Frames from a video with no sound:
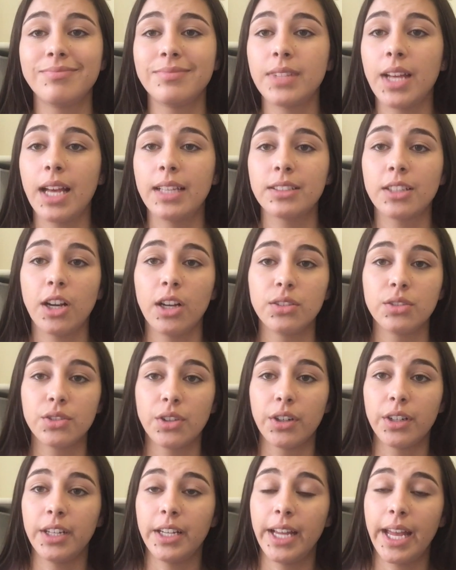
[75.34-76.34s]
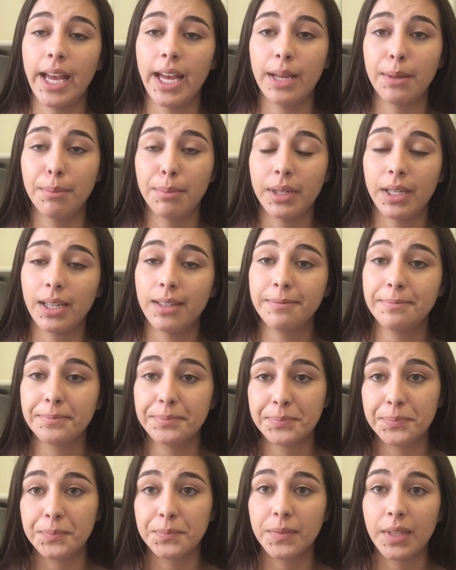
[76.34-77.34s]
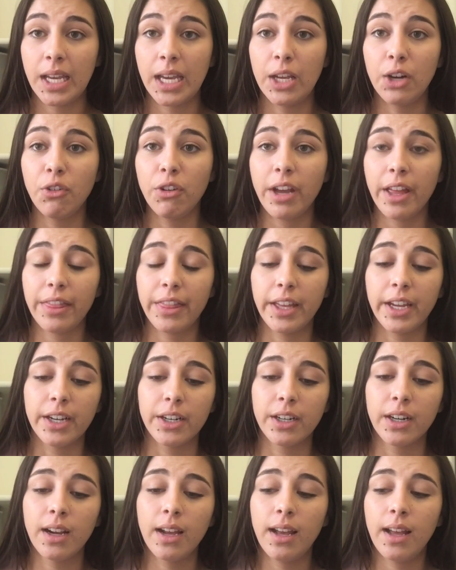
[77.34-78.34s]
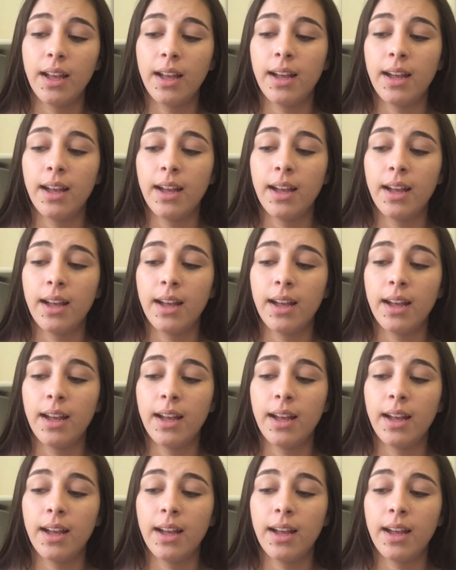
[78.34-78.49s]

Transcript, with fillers: it hasn't gotten started yet, but it'll get there.